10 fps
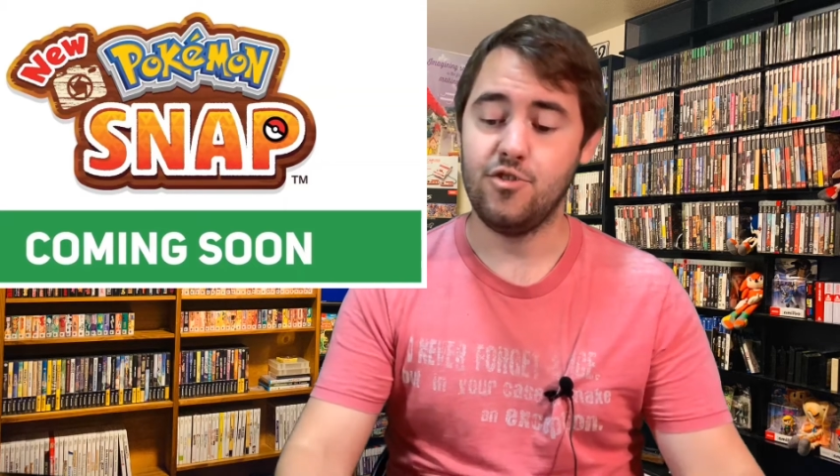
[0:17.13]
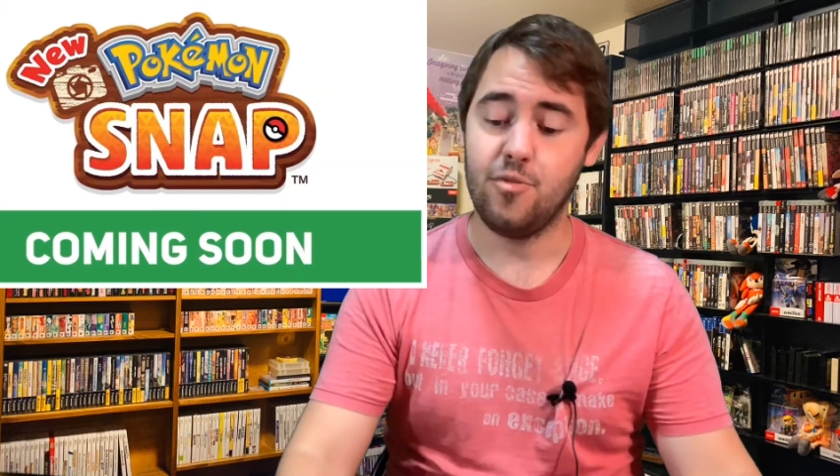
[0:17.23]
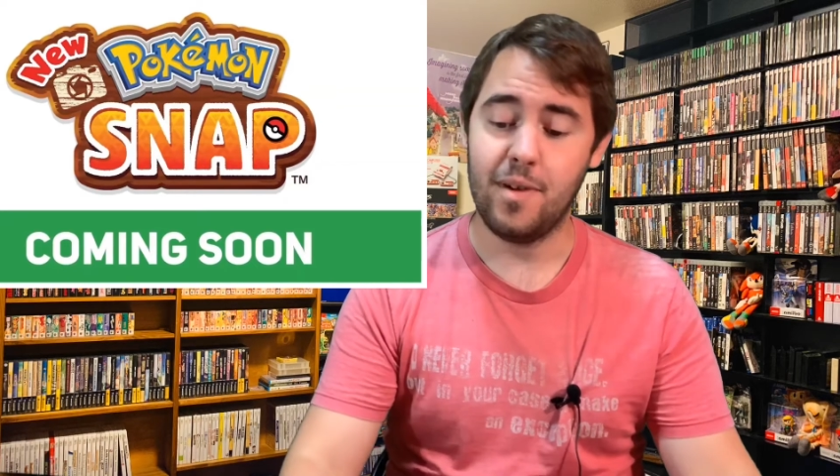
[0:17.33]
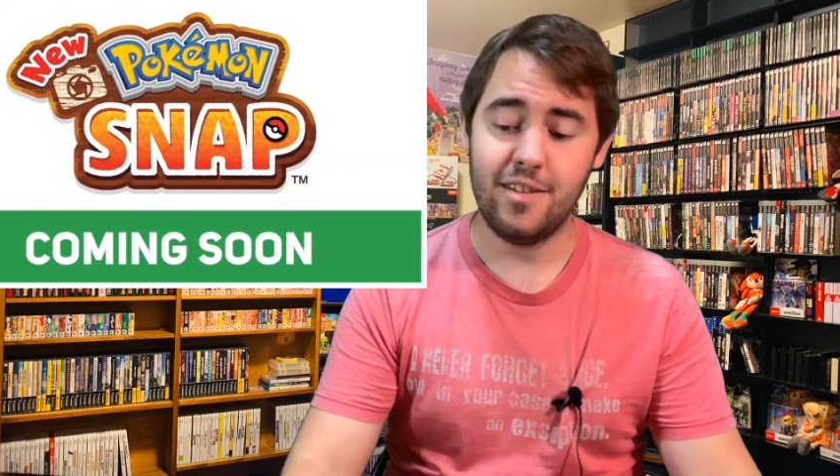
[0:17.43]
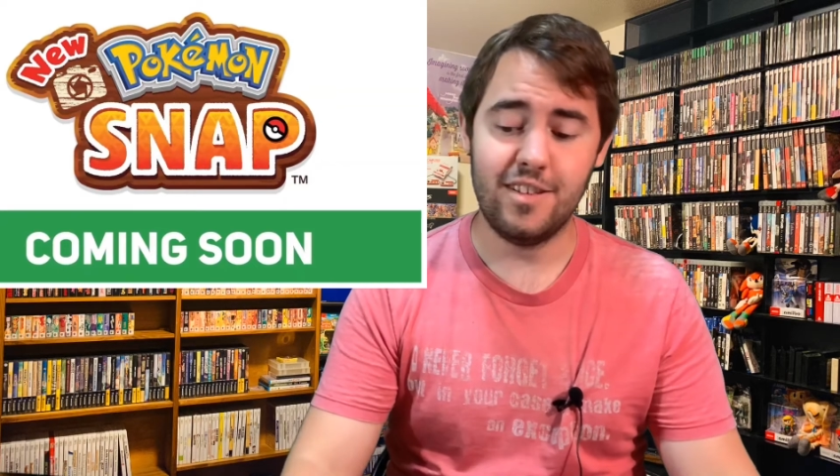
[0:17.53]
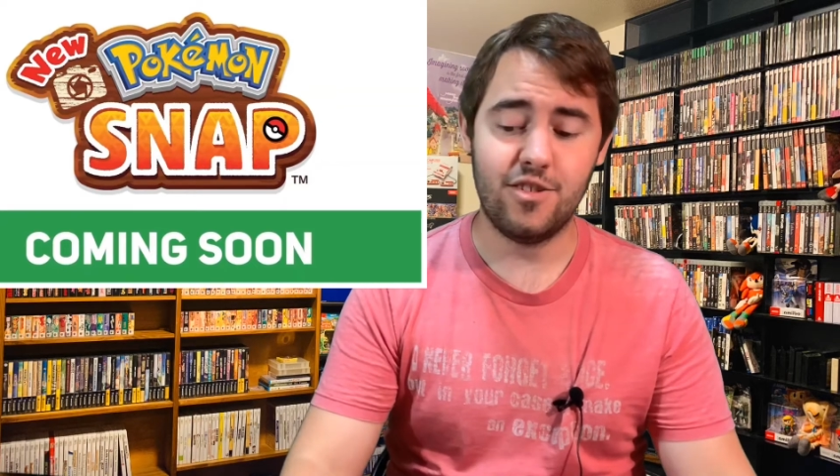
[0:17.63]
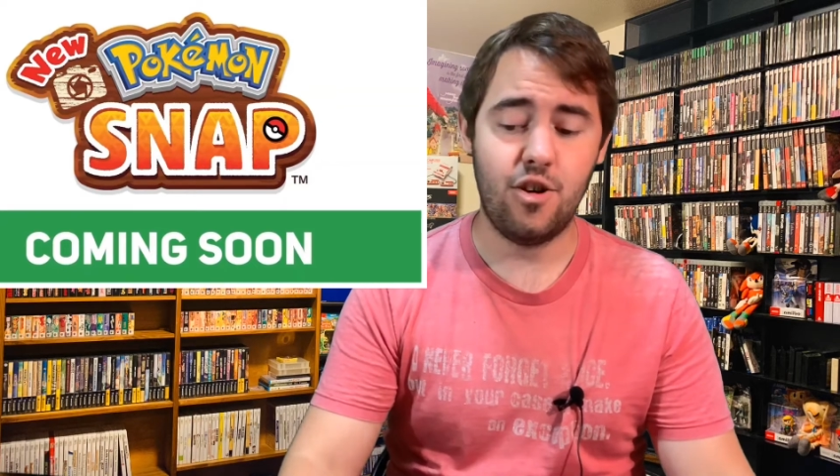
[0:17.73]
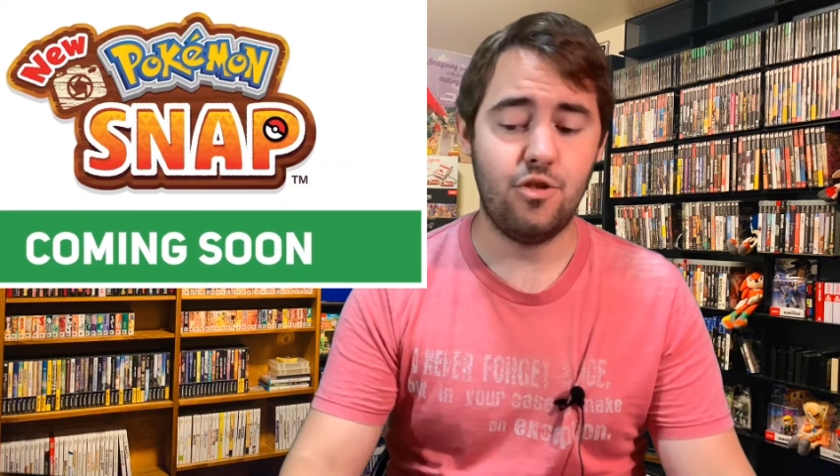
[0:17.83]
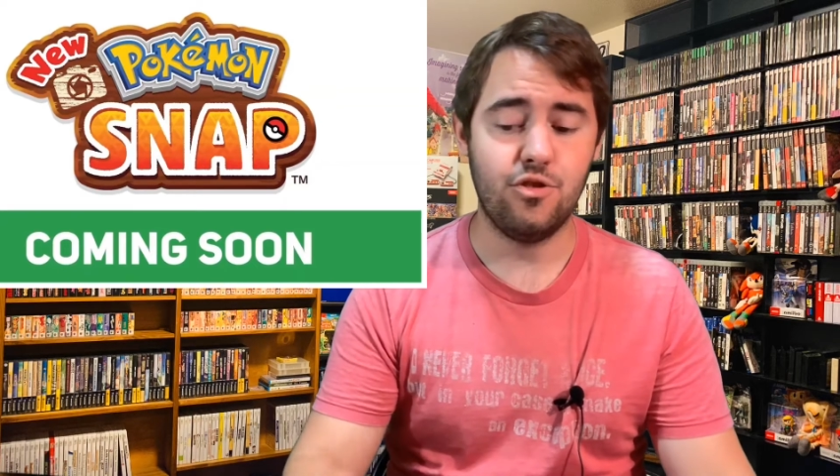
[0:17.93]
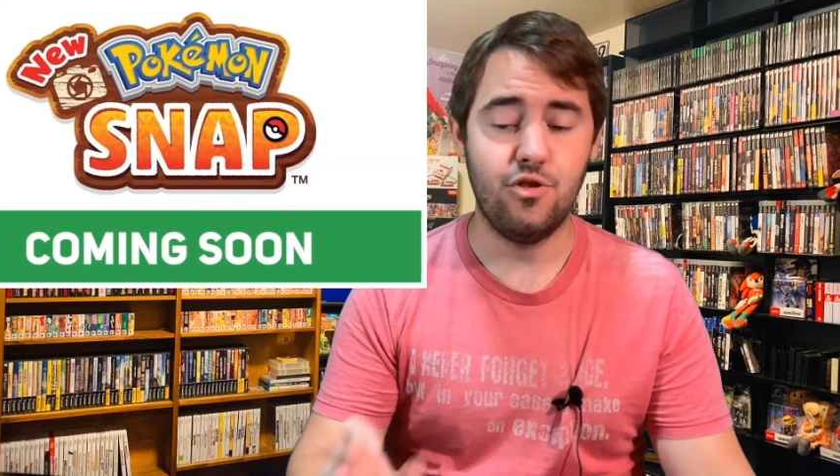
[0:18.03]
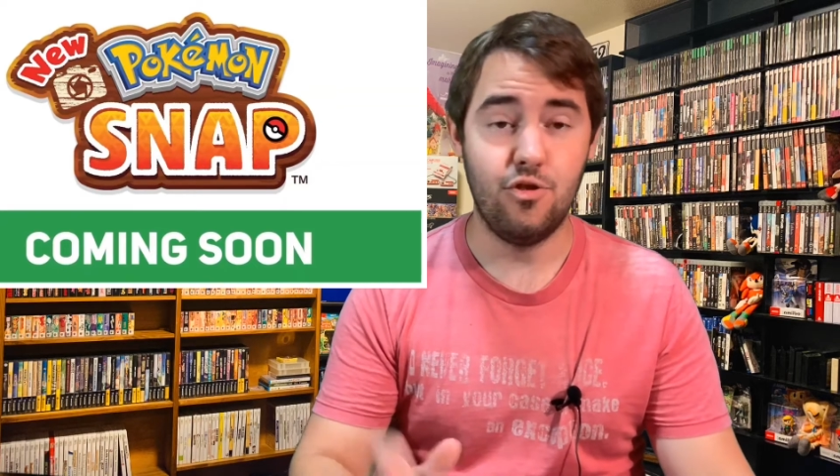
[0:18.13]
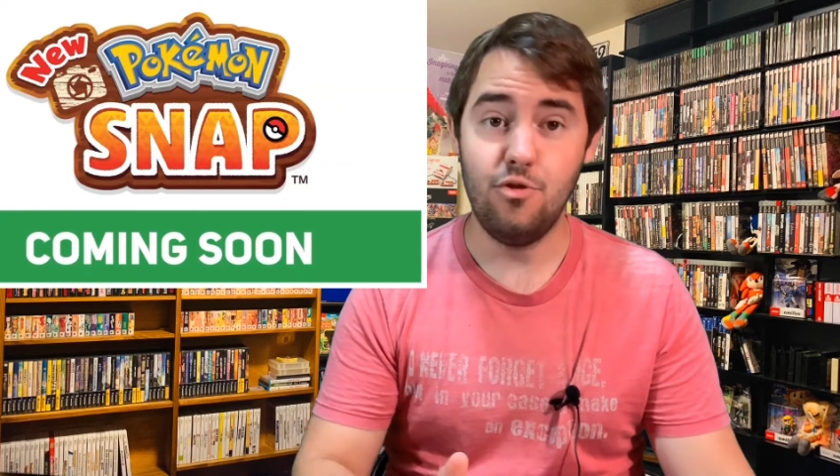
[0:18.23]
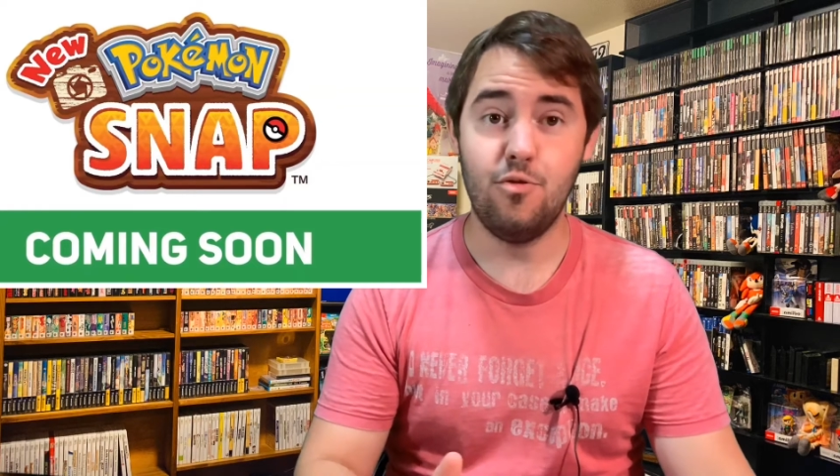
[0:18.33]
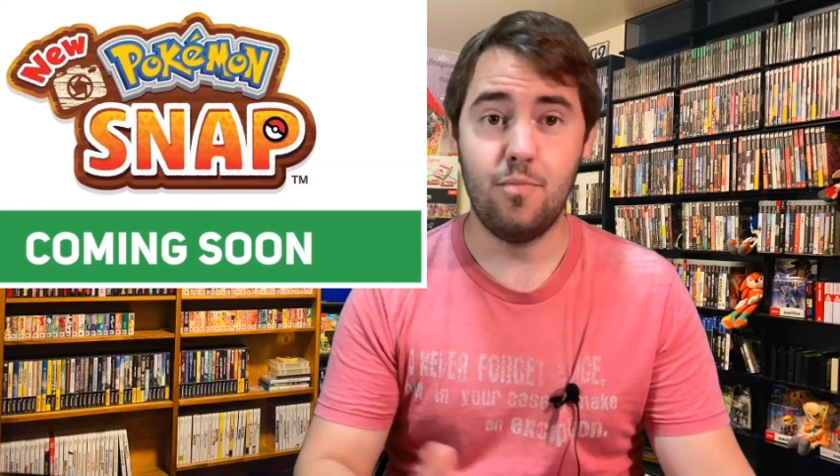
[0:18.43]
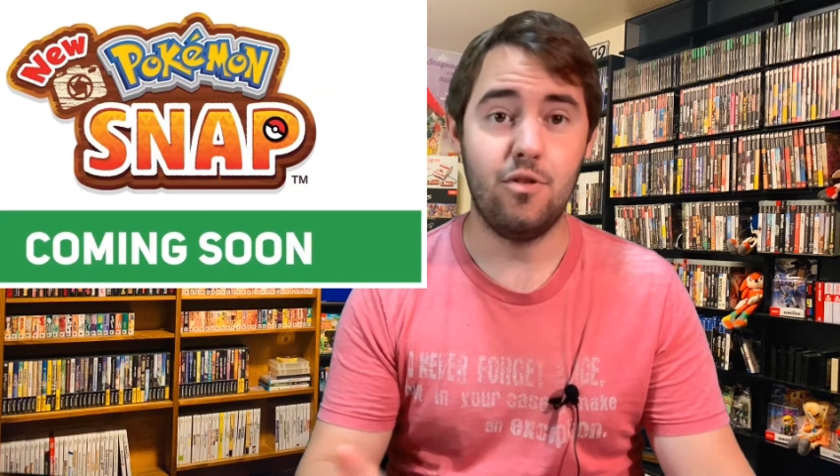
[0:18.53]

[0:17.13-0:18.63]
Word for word: So apparently it's called New